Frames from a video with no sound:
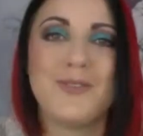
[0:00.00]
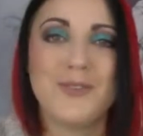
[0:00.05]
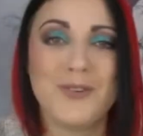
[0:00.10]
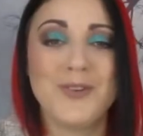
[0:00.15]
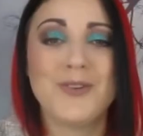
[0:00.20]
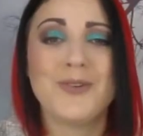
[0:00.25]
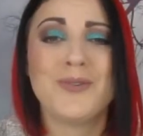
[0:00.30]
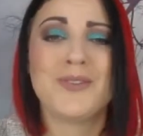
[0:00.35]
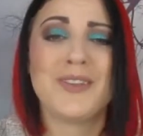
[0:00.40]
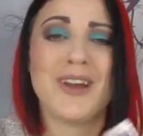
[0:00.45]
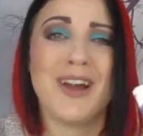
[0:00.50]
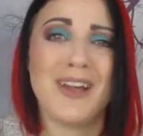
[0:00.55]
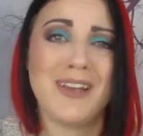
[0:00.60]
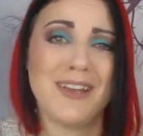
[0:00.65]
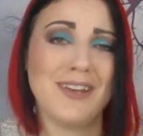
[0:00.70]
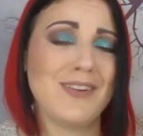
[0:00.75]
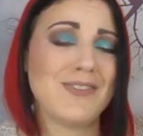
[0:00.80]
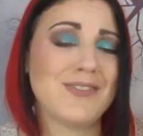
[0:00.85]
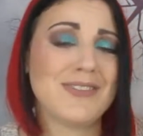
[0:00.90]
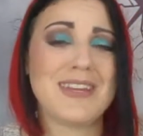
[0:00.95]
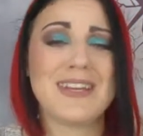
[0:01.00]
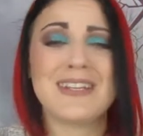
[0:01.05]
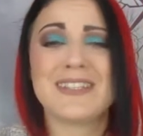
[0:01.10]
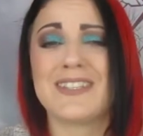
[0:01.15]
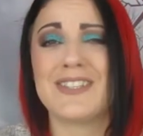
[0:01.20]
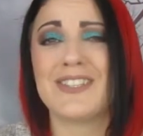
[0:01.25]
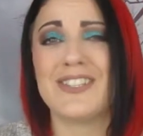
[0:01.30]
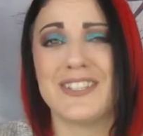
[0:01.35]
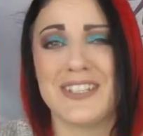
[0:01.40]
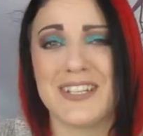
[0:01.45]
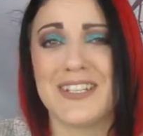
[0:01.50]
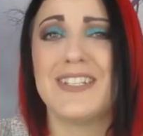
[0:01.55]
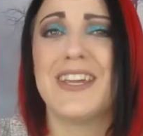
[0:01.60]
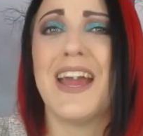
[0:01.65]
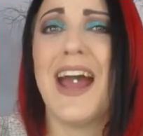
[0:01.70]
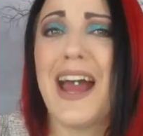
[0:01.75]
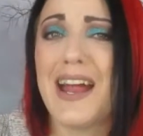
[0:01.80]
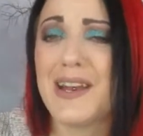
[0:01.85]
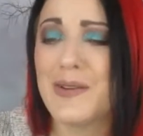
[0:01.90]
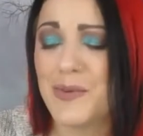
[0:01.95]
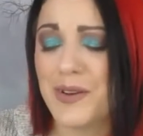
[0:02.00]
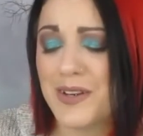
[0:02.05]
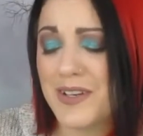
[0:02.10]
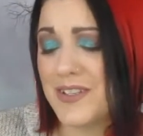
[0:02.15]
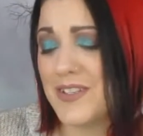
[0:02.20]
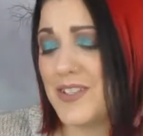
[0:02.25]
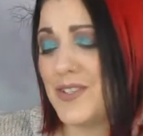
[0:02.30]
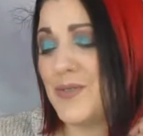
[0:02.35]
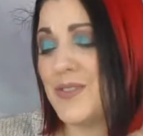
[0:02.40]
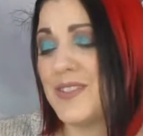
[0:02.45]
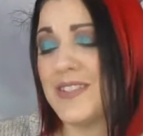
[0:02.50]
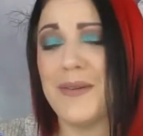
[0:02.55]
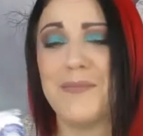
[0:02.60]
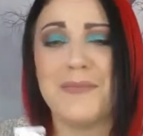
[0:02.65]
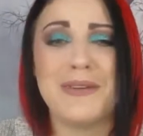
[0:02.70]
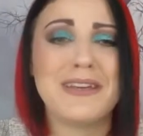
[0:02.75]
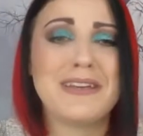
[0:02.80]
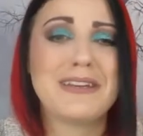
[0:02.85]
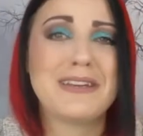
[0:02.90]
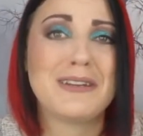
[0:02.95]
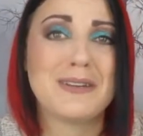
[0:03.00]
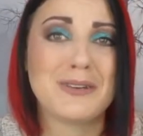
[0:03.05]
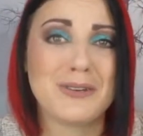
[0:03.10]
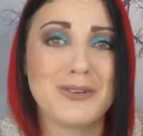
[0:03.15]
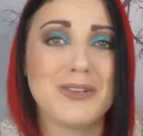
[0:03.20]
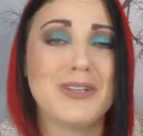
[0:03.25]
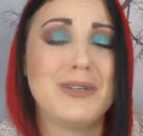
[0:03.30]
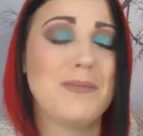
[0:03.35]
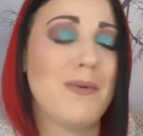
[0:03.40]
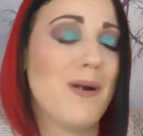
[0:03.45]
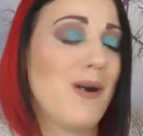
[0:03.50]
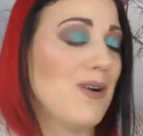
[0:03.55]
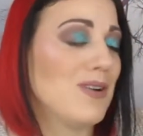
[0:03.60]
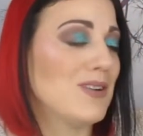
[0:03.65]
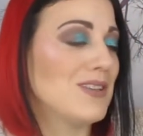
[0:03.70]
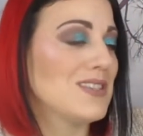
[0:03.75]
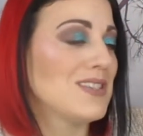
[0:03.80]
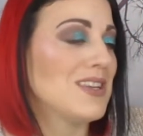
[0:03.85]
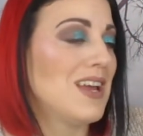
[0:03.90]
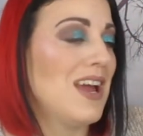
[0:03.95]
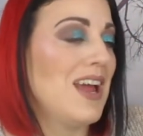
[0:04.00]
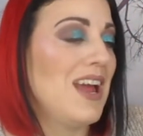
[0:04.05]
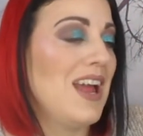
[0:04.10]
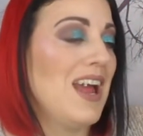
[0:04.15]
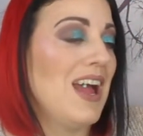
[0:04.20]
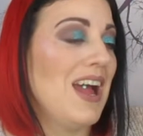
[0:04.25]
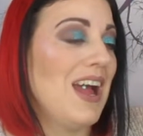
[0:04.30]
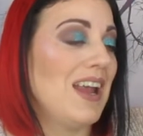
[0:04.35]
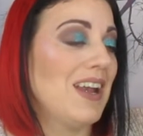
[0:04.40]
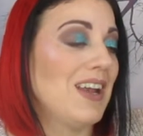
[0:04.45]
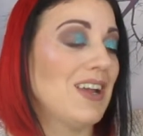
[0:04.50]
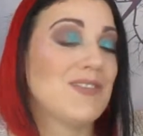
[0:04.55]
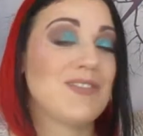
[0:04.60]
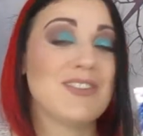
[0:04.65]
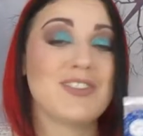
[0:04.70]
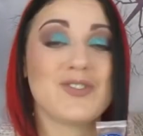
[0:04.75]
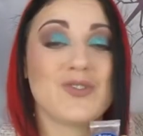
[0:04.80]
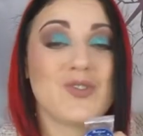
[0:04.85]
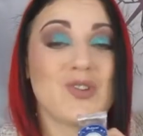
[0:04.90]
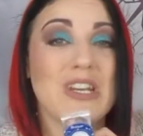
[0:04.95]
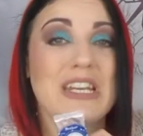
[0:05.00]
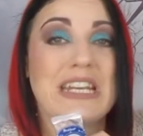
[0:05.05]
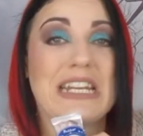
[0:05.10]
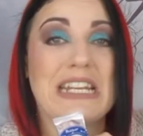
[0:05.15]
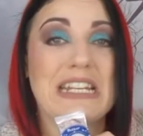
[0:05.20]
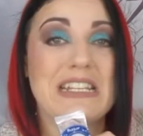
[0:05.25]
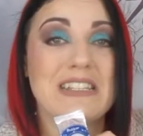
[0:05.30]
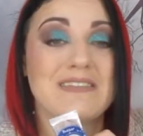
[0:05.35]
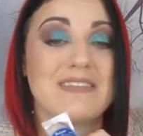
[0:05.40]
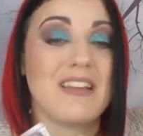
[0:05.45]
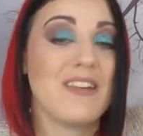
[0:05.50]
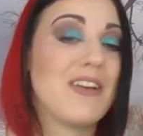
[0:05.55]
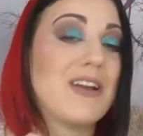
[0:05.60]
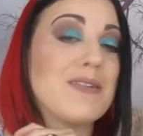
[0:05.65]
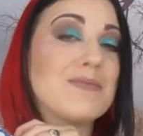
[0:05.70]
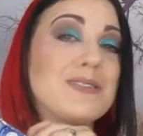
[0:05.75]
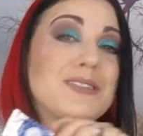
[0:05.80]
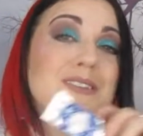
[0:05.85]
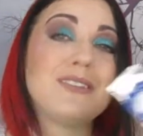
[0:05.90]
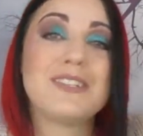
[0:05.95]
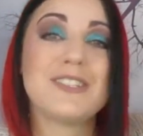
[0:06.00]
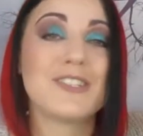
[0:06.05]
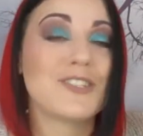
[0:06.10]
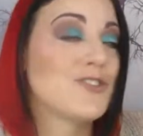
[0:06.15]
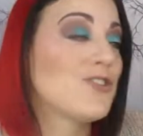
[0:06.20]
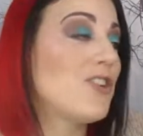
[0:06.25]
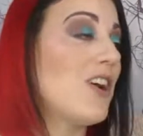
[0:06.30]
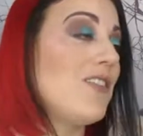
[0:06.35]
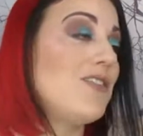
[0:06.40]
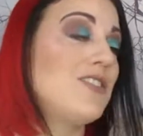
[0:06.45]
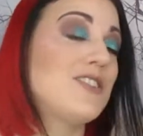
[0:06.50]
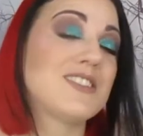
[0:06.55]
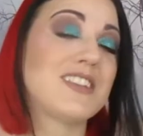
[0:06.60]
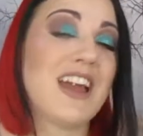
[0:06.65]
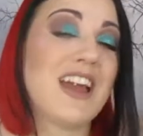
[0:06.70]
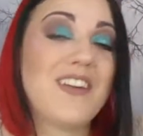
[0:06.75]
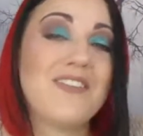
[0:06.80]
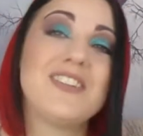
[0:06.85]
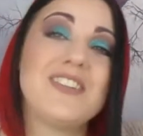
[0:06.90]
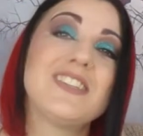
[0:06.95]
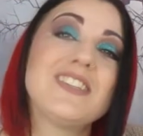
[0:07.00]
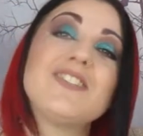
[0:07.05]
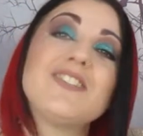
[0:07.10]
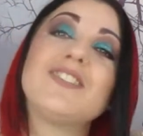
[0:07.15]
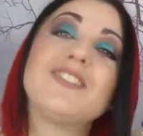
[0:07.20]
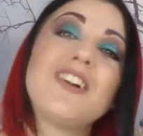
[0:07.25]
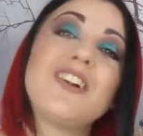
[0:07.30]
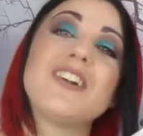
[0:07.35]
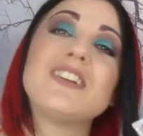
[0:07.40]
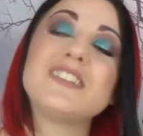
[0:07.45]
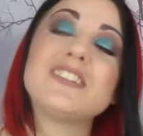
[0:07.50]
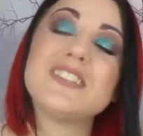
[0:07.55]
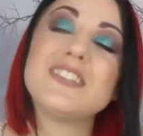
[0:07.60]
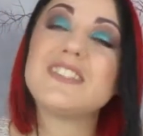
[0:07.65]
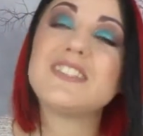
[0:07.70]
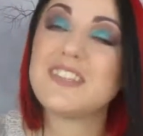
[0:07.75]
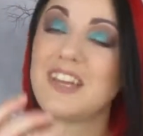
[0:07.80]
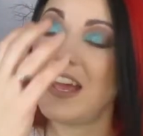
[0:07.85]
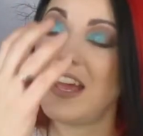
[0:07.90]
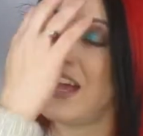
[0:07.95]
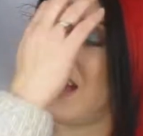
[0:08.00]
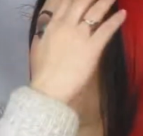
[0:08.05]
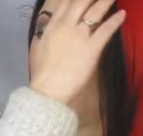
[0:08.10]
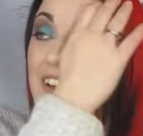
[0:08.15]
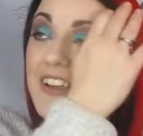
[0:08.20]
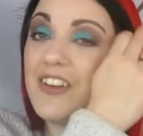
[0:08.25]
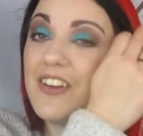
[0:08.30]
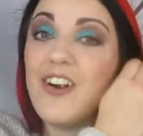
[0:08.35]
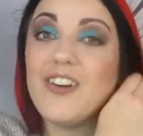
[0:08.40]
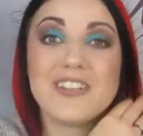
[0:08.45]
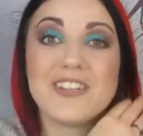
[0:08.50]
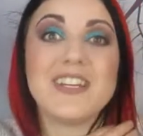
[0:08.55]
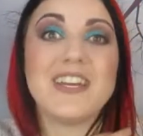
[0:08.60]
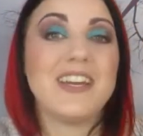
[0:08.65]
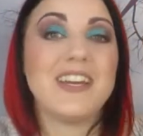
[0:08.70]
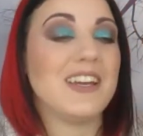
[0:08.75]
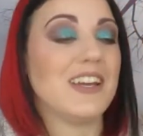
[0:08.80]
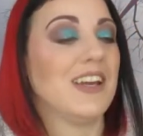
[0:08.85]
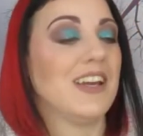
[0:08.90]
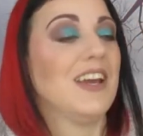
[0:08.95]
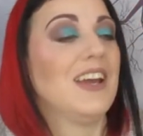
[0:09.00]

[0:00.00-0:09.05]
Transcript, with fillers: knew that I loved this, and she said she had one, and she sent me it in a goodie box, and I've destroyed it. I've absolutely destroyed it. I've used it every single night since I got it,